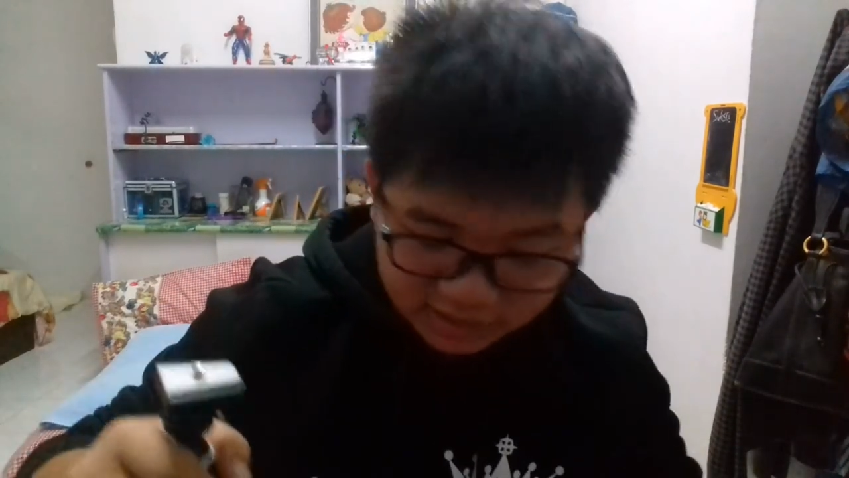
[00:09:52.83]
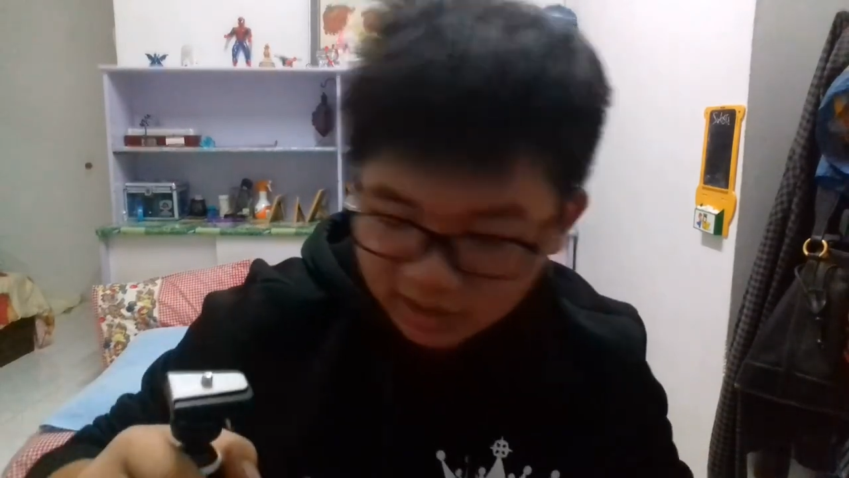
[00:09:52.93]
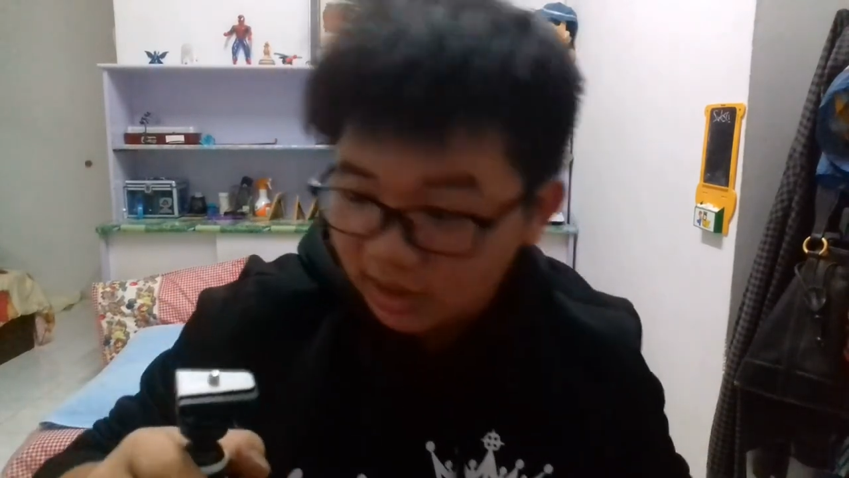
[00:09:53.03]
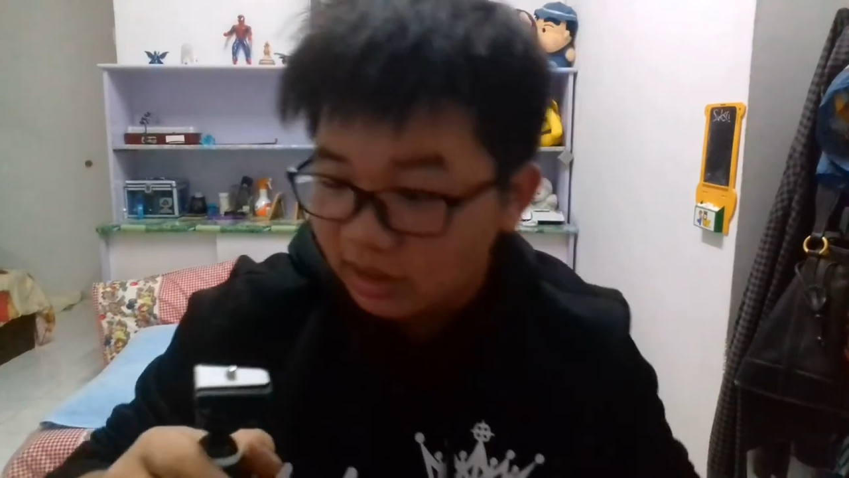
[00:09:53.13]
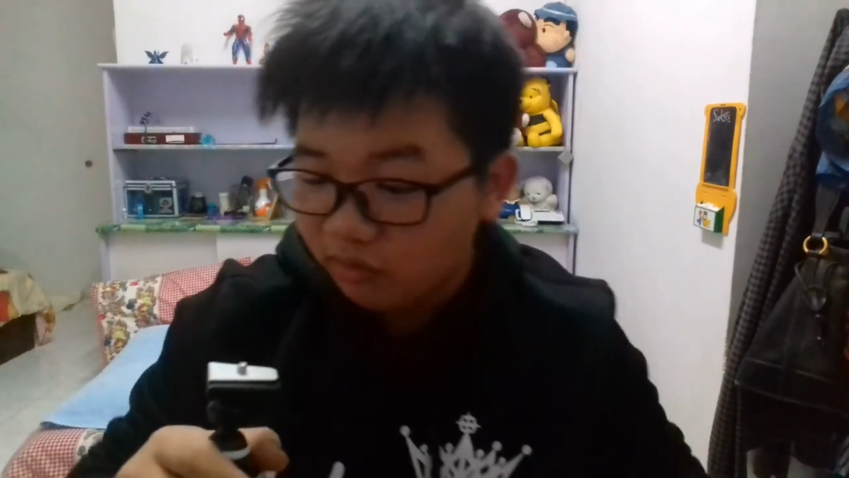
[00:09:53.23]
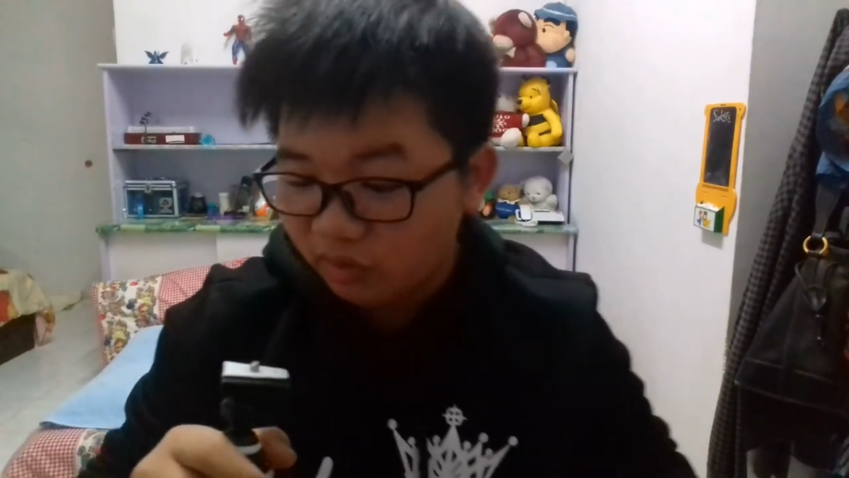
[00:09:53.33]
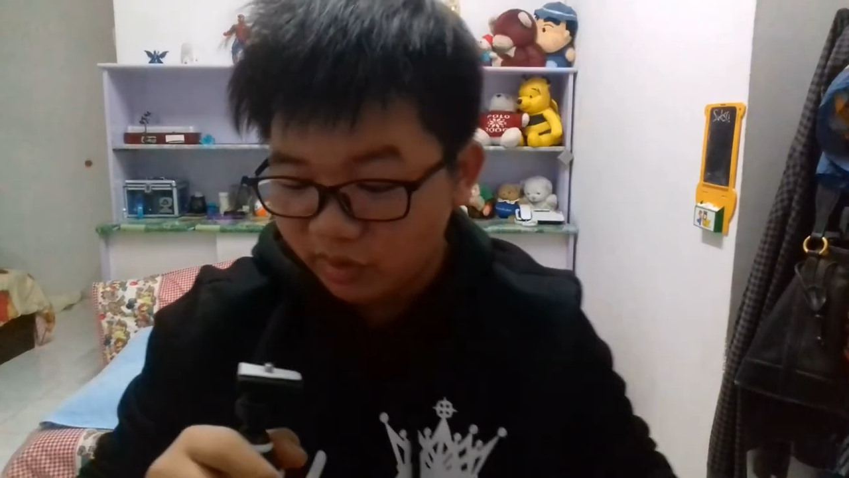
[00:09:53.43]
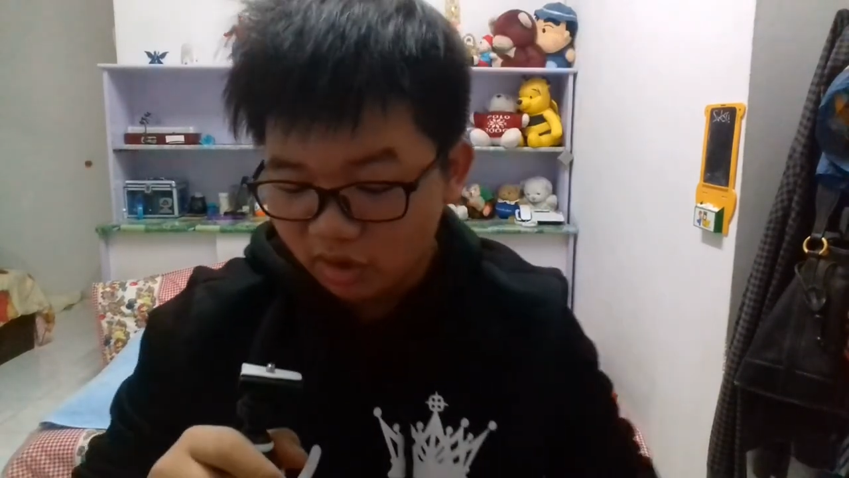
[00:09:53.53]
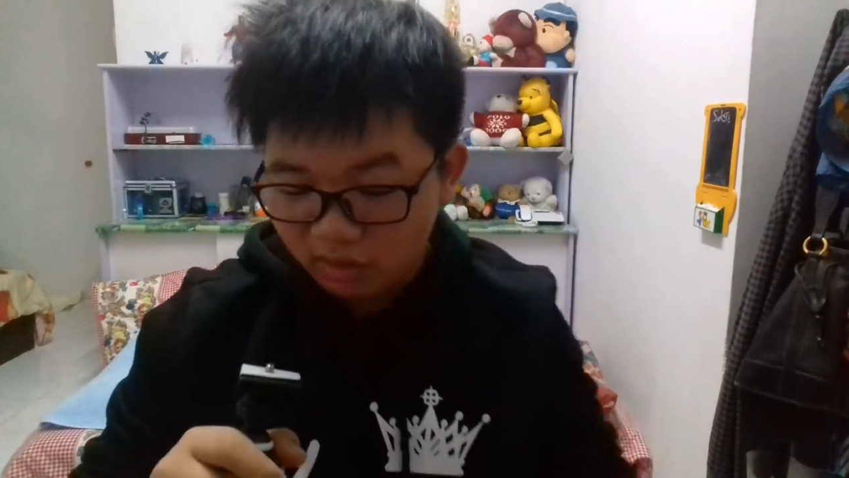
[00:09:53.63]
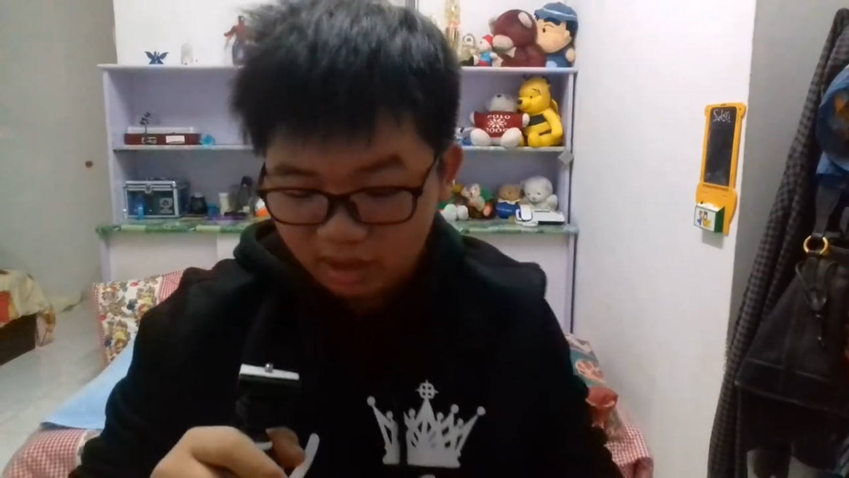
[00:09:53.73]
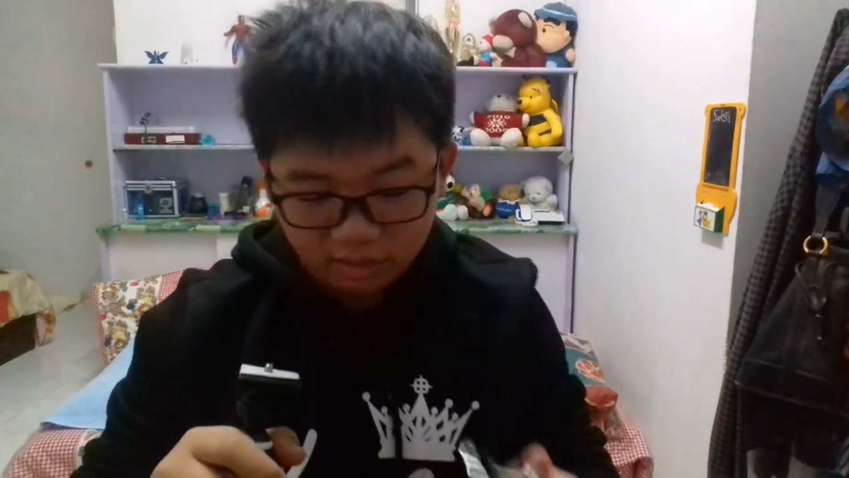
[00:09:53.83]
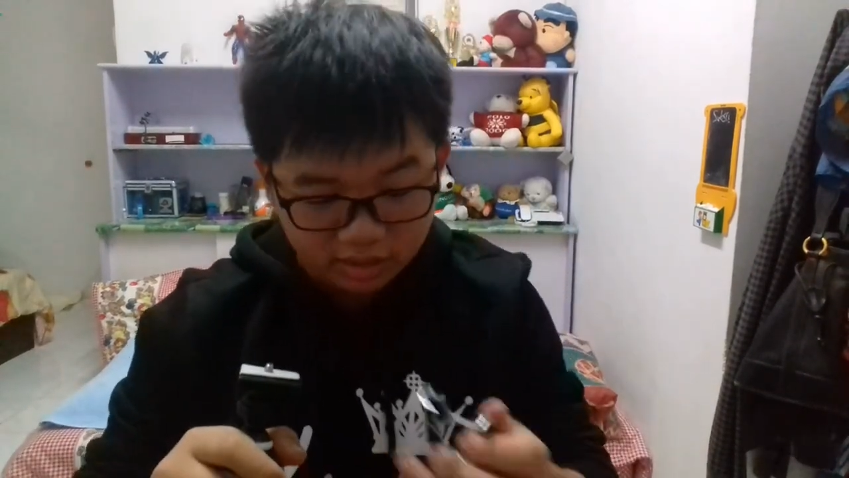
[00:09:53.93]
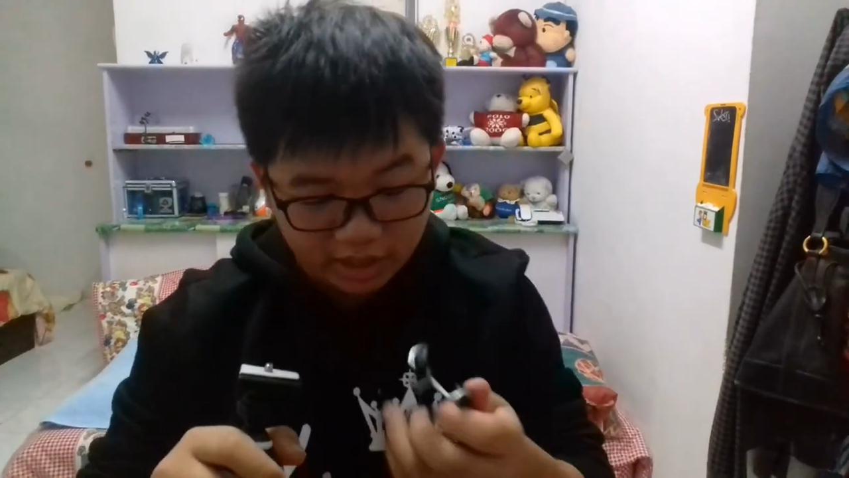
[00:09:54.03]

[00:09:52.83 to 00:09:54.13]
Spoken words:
this when we go out.